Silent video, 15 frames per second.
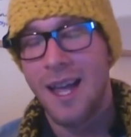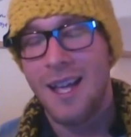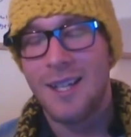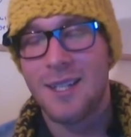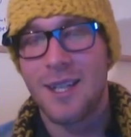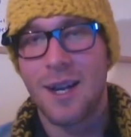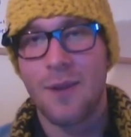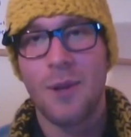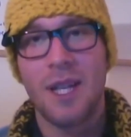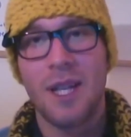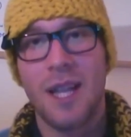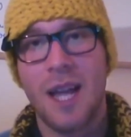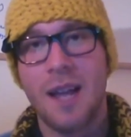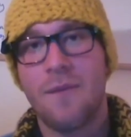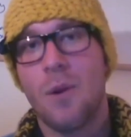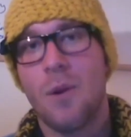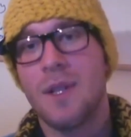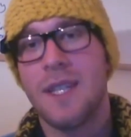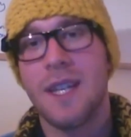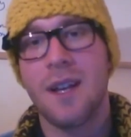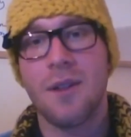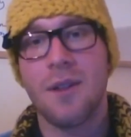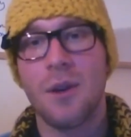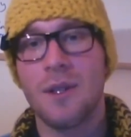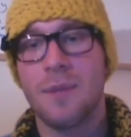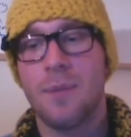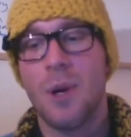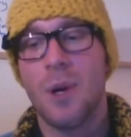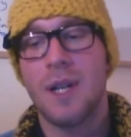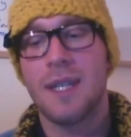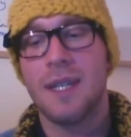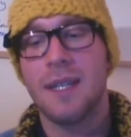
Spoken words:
So I really like focusing on those books.